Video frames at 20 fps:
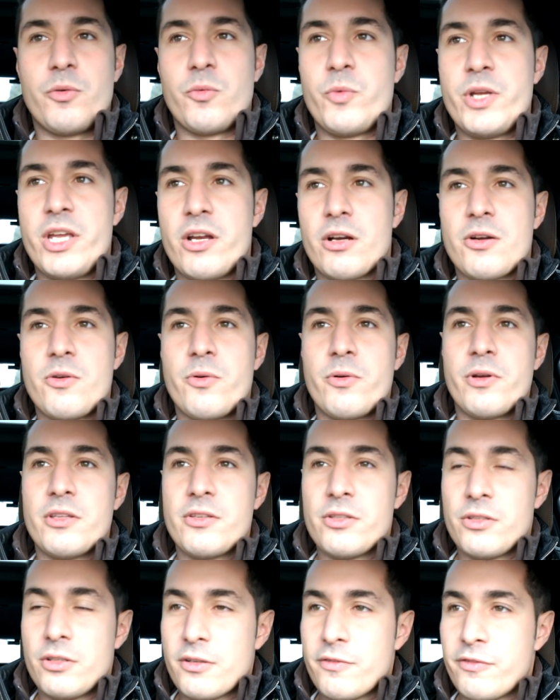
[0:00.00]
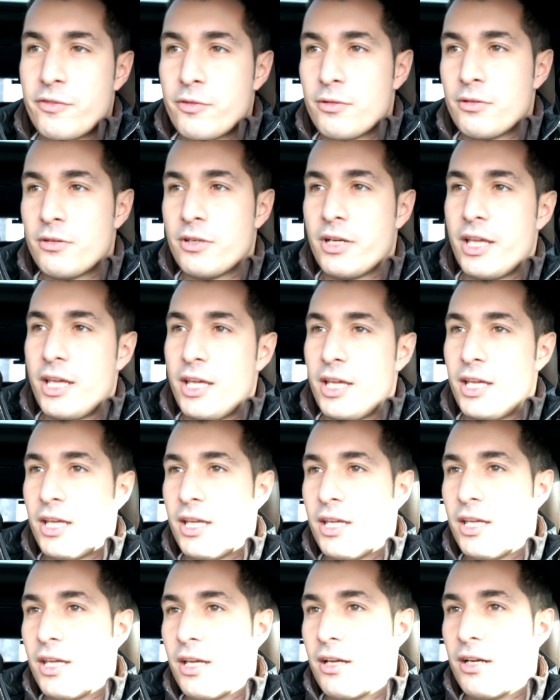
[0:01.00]
we are going to look for
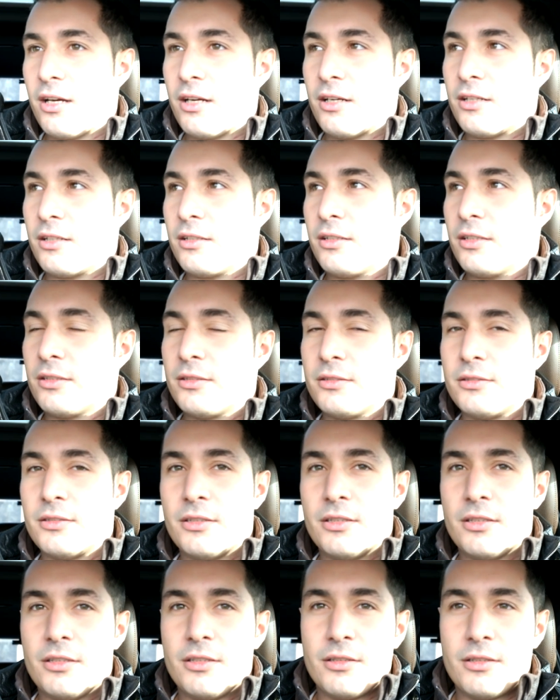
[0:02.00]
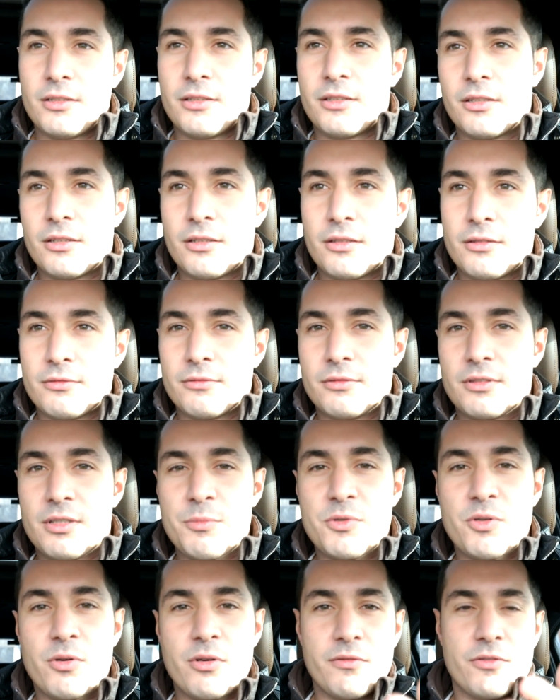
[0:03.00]
a uh, some
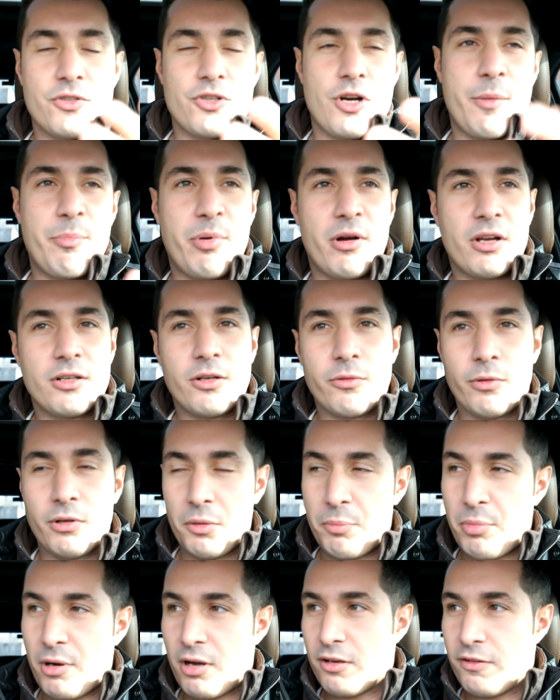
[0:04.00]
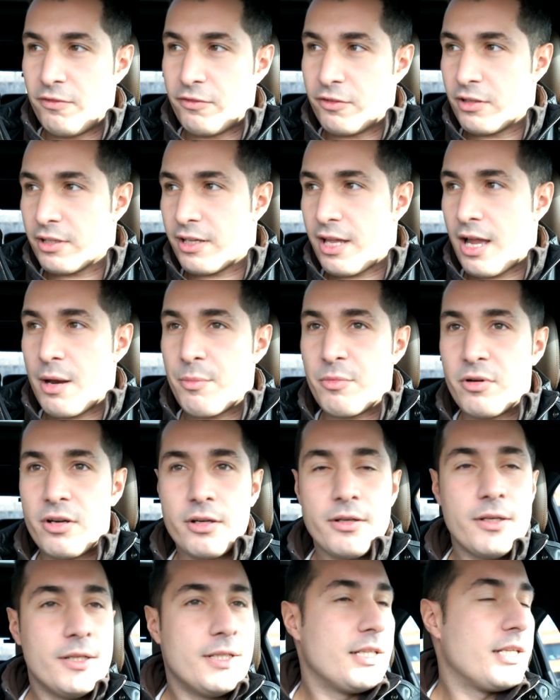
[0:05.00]
sort of tripod, gorilla pod for the
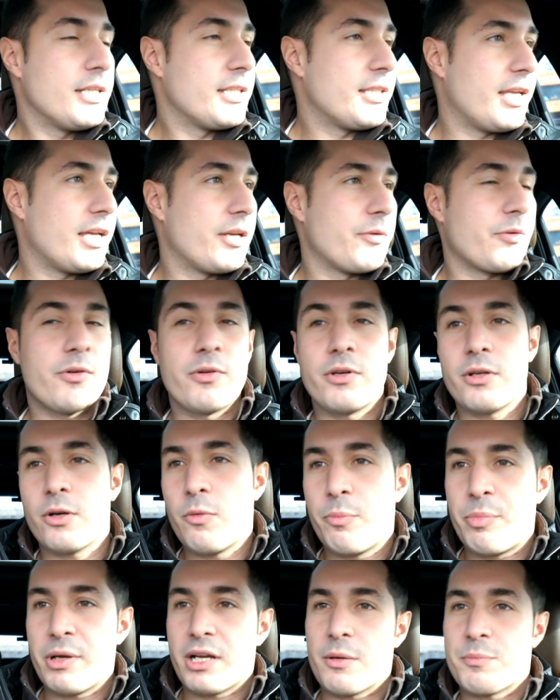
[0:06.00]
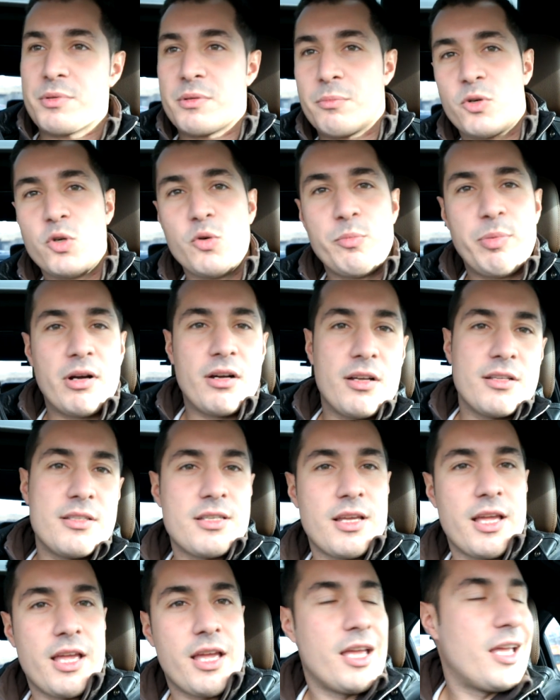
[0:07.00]
camera. Then we're going to go pick up some coupons,
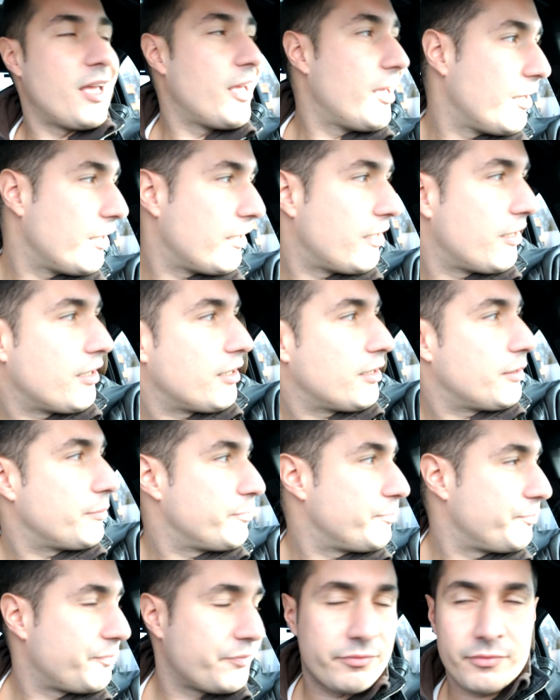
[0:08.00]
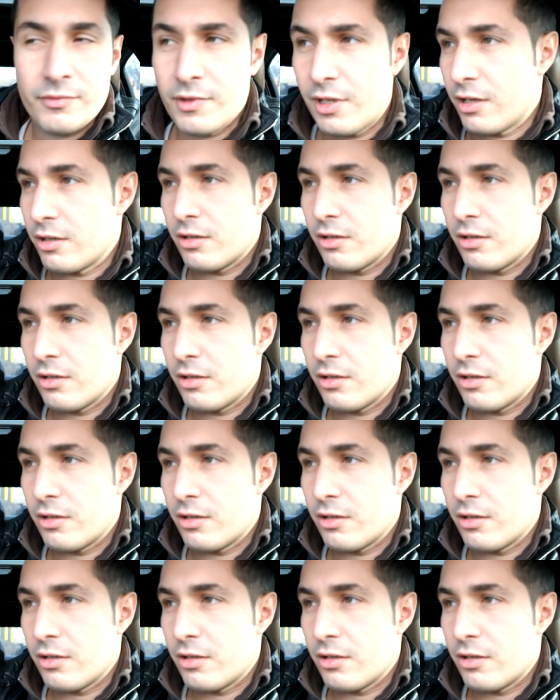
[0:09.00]
and um, I